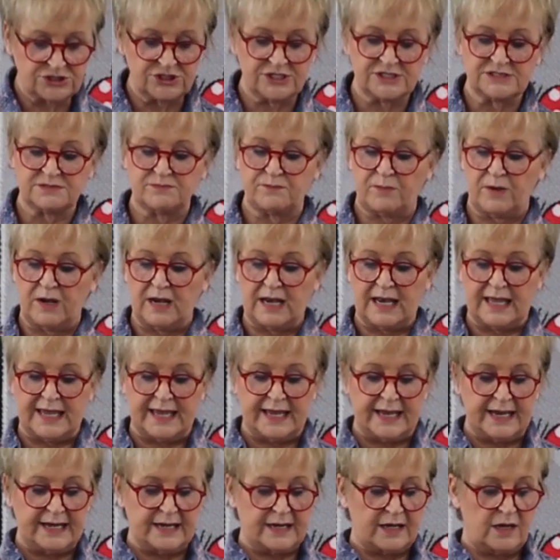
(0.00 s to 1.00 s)
just
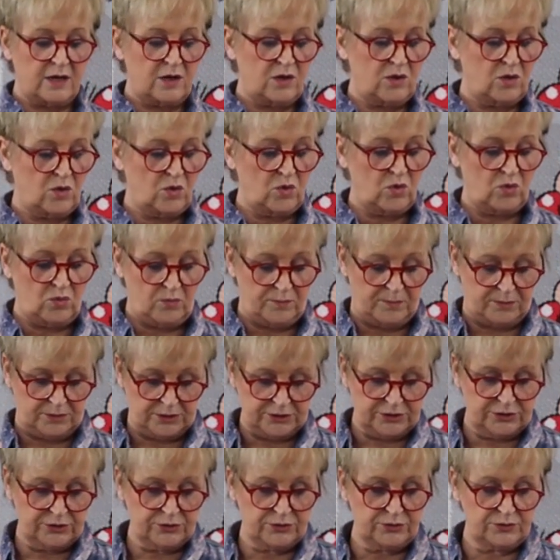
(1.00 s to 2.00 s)
plain old
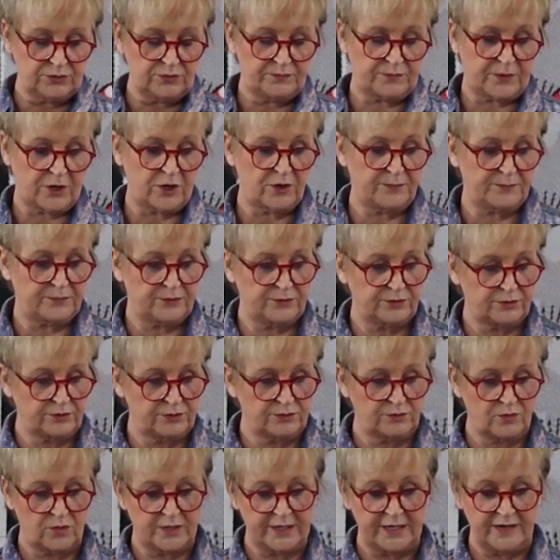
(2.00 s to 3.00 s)
blue,
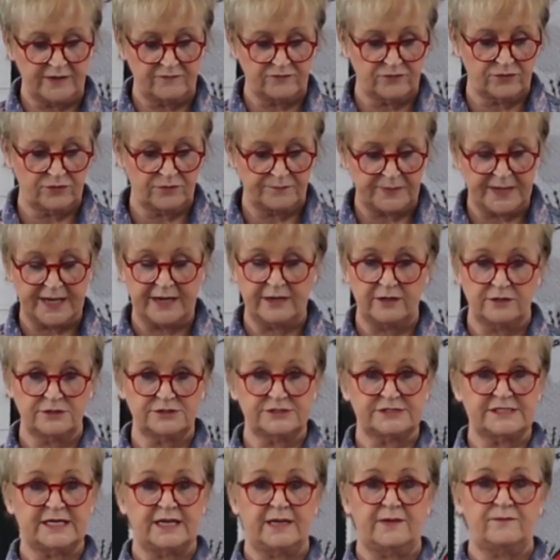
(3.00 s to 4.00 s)
purple, whatever
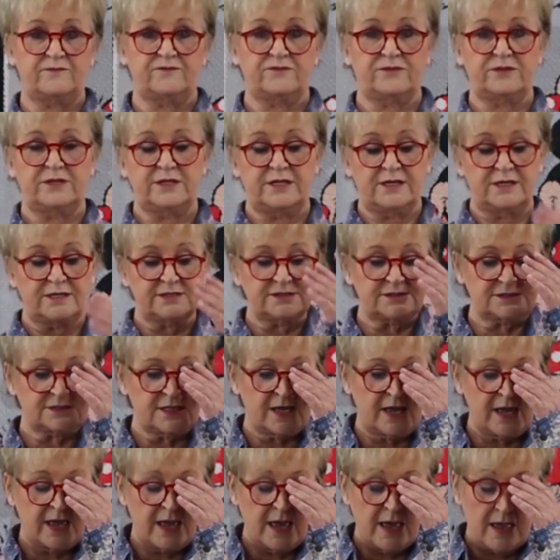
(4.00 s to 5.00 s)
painter's tape for this
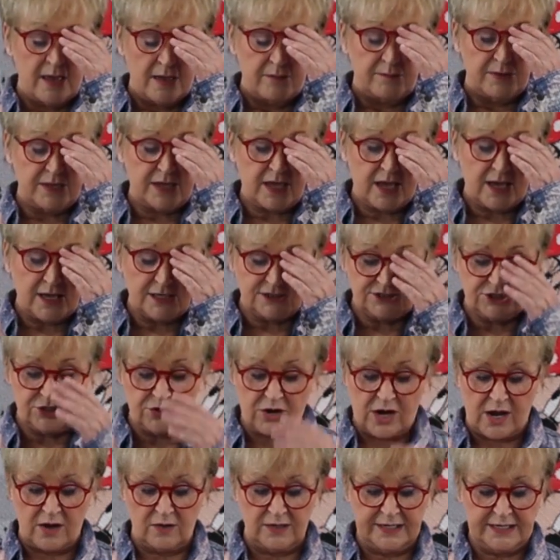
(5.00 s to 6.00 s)
because
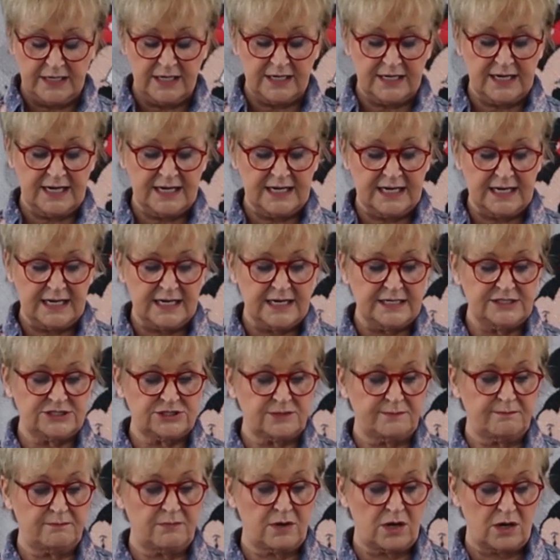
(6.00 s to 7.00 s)
you're only going to need
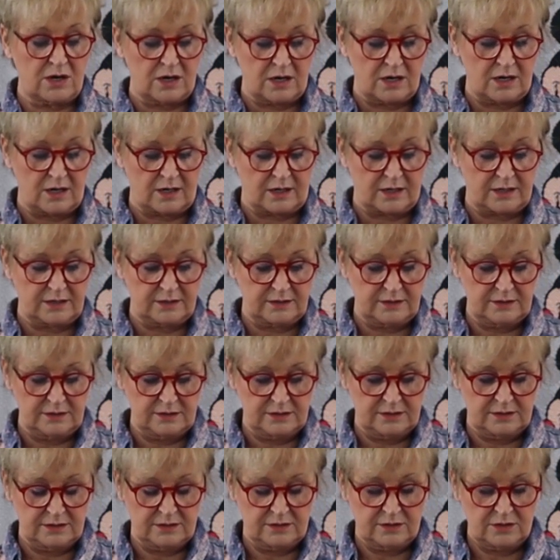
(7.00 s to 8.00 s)
to mark
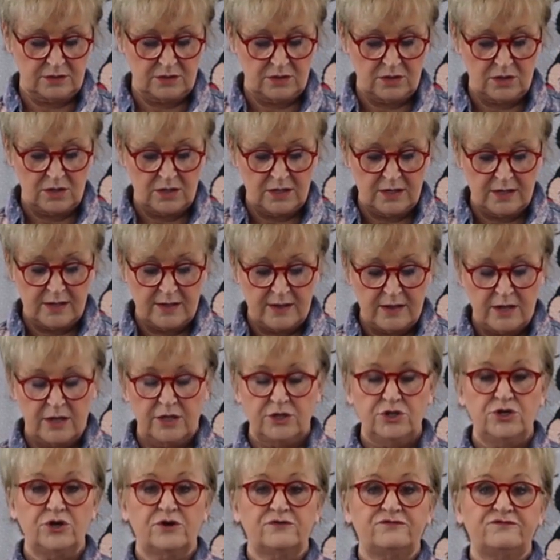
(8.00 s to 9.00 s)

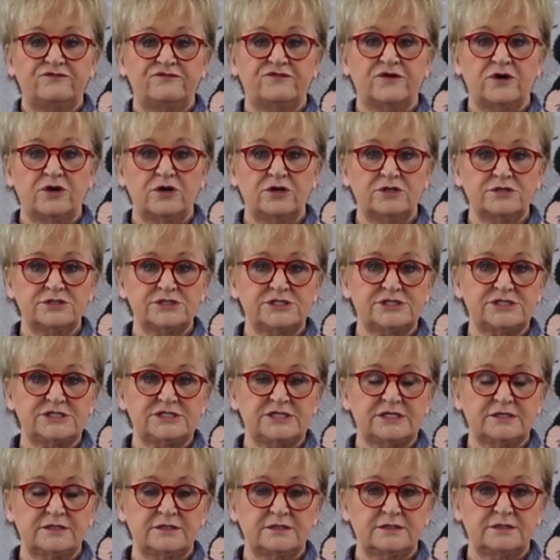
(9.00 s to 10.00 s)
your
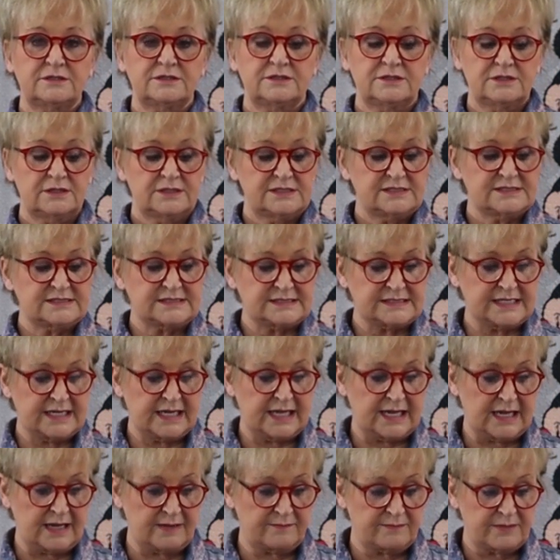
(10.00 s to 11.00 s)
first
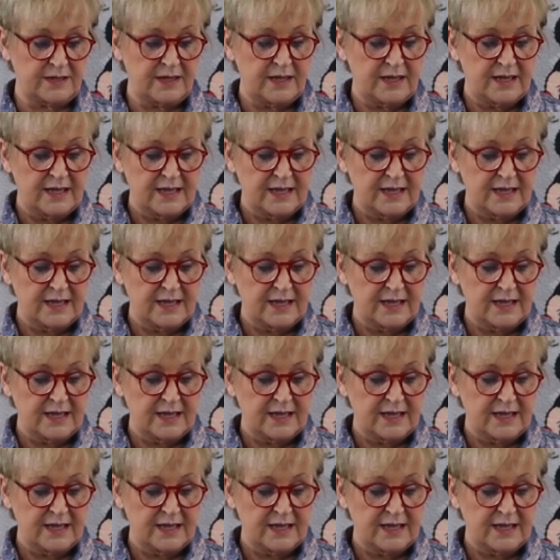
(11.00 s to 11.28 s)
seam.